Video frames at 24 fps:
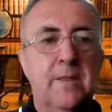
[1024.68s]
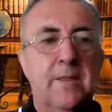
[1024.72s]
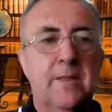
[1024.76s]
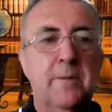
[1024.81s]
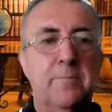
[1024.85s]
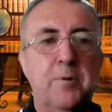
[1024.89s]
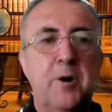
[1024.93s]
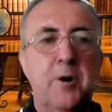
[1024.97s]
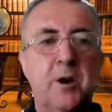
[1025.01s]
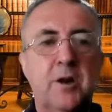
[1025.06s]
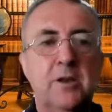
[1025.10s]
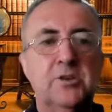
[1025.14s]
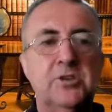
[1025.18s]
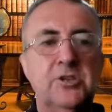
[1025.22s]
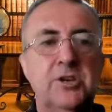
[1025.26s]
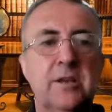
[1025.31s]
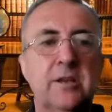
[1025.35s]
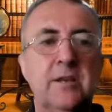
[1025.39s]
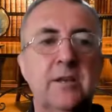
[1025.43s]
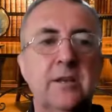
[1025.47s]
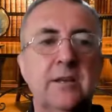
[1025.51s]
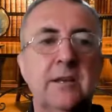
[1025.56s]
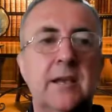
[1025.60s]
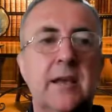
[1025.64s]
The polishing
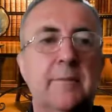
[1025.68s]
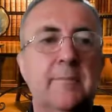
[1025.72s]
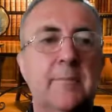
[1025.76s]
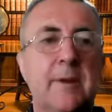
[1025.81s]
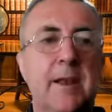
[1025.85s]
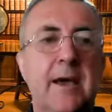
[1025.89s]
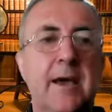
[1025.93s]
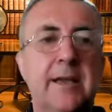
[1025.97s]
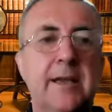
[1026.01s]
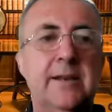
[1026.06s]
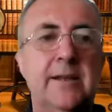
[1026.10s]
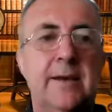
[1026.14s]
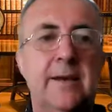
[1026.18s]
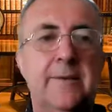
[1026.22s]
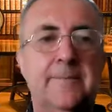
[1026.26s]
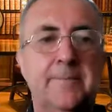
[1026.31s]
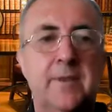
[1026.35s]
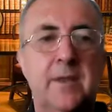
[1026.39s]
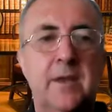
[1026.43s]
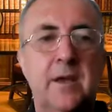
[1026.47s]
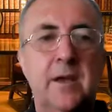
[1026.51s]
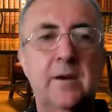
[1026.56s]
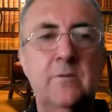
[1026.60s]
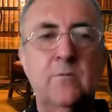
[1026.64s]
can come later.
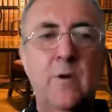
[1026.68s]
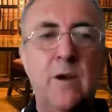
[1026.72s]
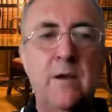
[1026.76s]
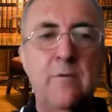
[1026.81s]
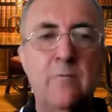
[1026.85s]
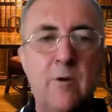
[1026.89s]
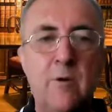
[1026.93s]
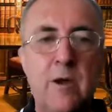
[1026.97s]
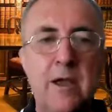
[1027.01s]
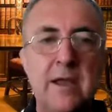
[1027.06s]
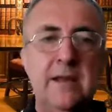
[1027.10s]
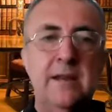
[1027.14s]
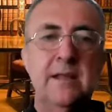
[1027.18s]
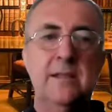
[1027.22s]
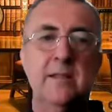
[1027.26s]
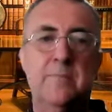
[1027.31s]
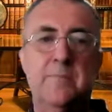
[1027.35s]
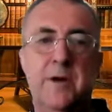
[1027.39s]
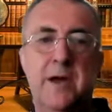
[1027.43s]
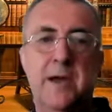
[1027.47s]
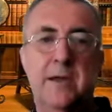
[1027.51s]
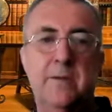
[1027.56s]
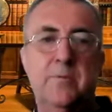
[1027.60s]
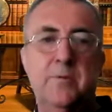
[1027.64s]
And rereading the
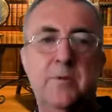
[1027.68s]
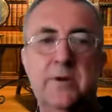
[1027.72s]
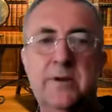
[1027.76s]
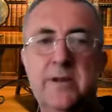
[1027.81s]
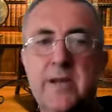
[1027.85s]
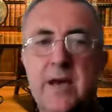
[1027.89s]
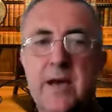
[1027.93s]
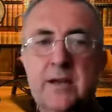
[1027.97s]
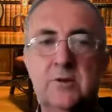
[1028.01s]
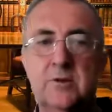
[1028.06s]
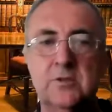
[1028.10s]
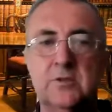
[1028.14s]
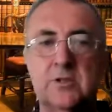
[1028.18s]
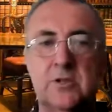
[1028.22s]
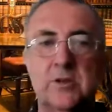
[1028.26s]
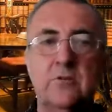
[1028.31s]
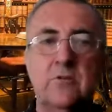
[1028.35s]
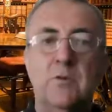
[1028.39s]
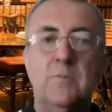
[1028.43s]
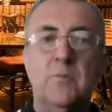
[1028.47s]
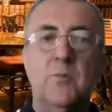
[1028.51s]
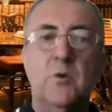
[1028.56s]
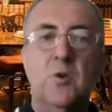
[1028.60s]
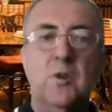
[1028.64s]
paper a day or two
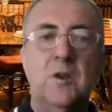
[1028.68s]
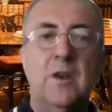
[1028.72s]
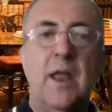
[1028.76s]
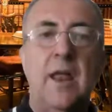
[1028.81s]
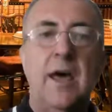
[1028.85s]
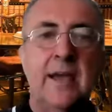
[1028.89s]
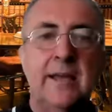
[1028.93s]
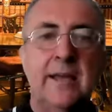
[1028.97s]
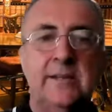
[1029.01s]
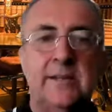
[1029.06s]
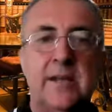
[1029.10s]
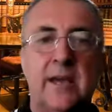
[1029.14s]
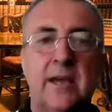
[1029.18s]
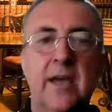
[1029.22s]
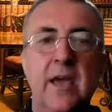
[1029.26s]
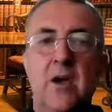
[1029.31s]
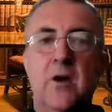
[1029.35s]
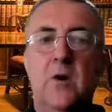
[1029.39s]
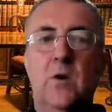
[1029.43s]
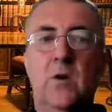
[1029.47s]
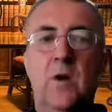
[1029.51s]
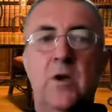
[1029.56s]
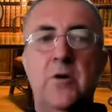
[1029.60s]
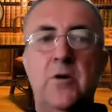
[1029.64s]
or more later
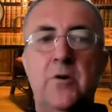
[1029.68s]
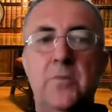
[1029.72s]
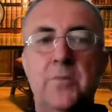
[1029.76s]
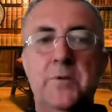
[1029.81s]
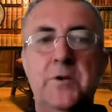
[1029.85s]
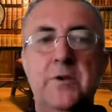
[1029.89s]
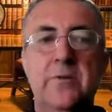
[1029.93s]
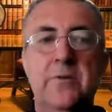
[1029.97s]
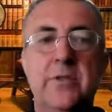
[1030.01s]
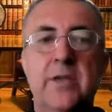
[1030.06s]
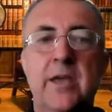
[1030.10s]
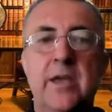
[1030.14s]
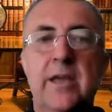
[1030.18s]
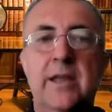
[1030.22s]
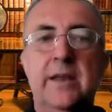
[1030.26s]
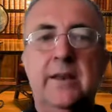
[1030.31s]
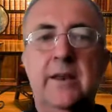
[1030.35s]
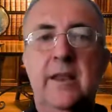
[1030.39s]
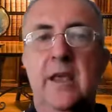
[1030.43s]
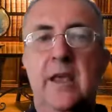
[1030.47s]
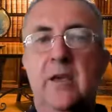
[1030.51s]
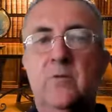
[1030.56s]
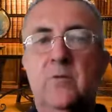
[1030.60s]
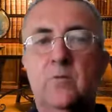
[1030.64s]
will help you then
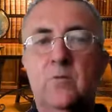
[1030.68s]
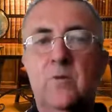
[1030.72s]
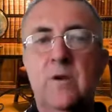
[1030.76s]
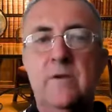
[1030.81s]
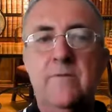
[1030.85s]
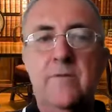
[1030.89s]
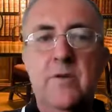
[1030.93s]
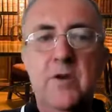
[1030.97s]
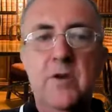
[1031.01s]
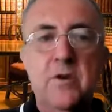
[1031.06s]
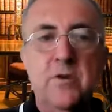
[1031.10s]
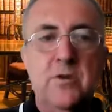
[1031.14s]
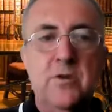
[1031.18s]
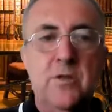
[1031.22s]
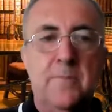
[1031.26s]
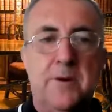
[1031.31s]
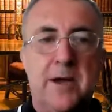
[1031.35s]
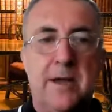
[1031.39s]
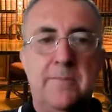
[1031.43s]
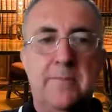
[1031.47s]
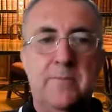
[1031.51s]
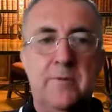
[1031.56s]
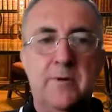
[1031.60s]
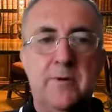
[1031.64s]
review the
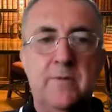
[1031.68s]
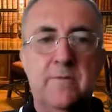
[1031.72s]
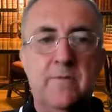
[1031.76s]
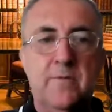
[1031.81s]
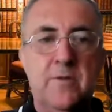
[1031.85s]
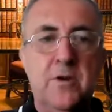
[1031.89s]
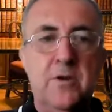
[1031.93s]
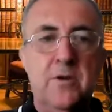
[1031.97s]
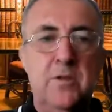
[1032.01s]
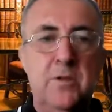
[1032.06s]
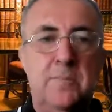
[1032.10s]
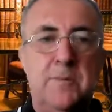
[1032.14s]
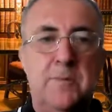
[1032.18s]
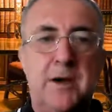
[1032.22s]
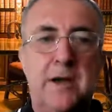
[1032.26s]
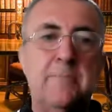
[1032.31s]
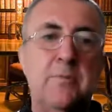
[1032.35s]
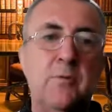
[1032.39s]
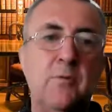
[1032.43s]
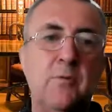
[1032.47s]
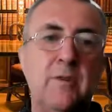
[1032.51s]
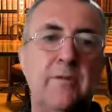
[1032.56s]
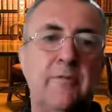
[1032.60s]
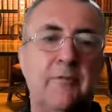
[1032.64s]
paper and view the
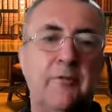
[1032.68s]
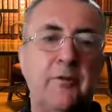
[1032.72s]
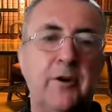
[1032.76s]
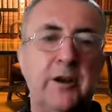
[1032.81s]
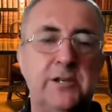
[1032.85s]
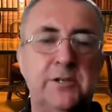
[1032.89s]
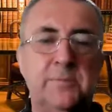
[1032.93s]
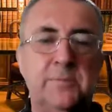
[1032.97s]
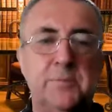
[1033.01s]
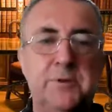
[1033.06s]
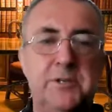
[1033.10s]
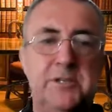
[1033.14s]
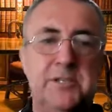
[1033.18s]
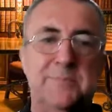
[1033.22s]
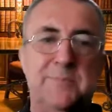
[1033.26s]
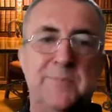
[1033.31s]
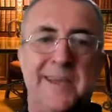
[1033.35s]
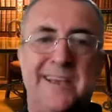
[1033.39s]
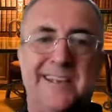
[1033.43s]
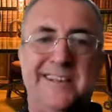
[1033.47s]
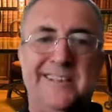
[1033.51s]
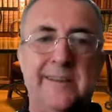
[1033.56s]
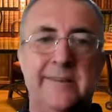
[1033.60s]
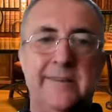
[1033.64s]
paper with fresh
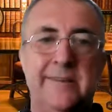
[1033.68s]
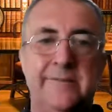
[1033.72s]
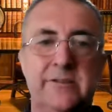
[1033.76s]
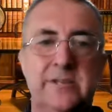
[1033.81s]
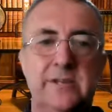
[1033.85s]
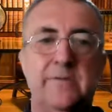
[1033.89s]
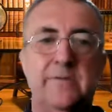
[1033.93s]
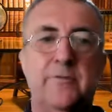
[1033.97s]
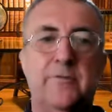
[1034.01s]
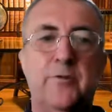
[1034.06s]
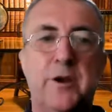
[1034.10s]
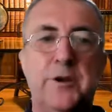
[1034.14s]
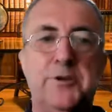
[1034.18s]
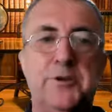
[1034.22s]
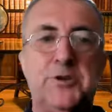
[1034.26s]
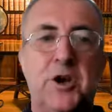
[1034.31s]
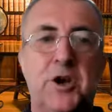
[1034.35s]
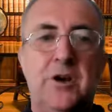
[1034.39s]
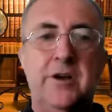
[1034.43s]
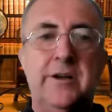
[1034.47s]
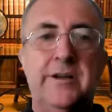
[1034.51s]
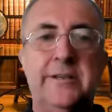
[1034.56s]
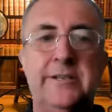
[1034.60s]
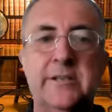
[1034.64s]
perspectives and fresh
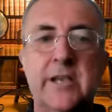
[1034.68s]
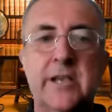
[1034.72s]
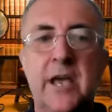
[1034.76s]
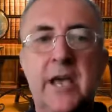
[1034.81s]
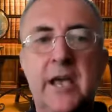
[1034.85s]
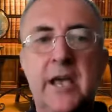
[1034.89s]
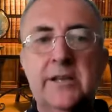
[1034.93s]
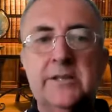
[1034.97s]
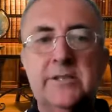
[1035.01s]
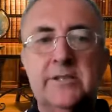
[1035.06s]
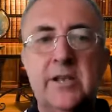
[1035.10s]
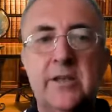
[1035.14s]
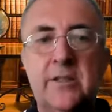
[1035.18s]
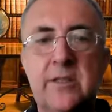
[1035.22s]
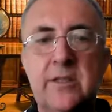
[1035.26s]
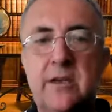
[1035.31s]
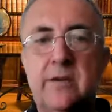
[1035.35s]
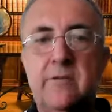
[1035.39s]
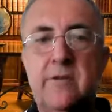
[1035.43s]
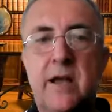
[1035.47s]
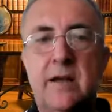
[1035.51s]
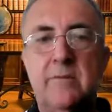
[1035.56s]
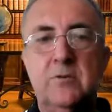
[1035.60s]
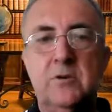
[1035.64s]
eyes so that
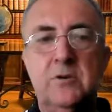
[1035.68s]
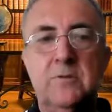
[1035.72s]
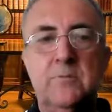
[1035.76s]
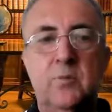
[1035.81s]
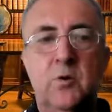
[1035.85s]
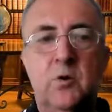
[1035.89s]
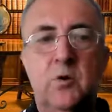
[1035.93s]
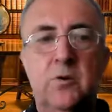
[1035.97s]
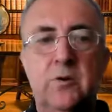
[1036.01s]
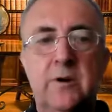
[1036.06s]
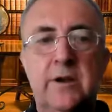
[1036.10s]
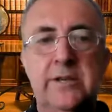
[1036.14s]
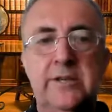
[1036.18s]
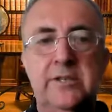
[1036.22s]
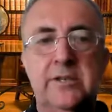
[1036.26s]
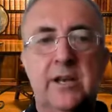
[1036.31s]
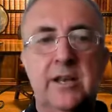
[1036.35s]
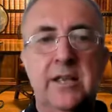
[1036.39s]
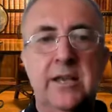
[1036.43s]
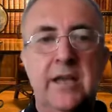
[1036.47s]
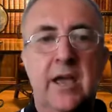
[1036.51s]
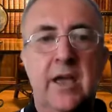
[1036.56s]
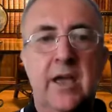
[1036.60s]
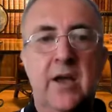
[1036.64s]
you're able to more
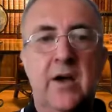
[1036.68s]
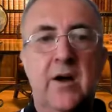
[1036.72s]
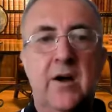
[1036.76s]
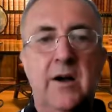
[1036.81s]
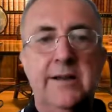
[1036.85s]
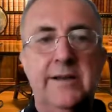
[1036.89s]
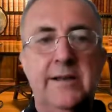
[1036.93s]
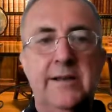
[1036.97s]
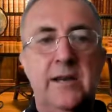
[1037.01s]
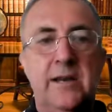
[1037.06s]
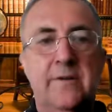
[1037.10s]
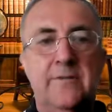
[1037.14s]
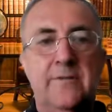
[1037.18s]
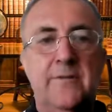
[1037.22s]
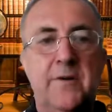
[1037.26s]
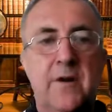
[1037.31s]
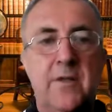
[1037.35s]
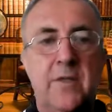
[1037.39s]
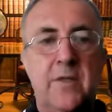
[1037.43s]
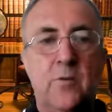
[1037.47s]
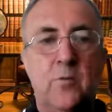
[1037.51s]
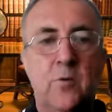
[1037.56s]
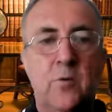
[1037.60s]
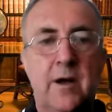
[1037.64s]
easily identify
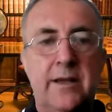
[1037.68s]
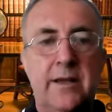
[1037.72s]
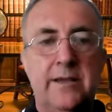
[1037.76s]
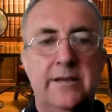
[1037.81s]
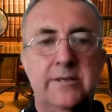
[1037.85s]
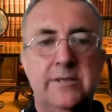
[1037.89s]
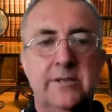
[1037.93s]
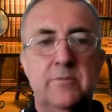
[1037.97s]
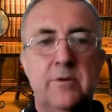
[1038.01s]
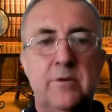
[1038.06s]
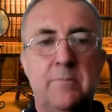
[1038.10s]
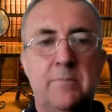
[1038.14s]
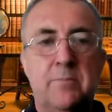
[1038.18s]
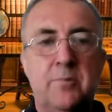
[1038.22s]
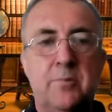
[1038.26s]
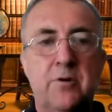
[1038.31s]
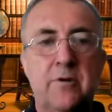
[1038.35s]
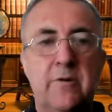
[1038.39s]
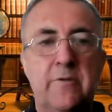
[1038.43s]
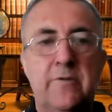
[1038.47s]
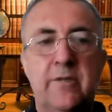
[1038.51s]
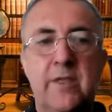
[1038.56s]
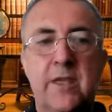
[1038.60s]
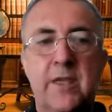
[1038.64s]
the ways to
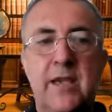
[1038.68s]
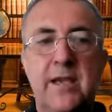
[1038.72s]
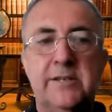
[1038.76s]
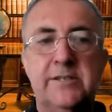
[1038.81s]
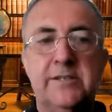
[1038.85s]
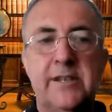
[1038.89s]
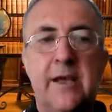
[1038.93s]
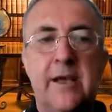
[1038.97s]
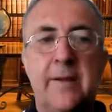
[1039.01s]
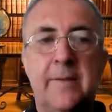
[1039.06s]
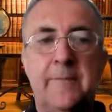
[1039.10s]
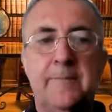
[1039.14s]
improve the essay.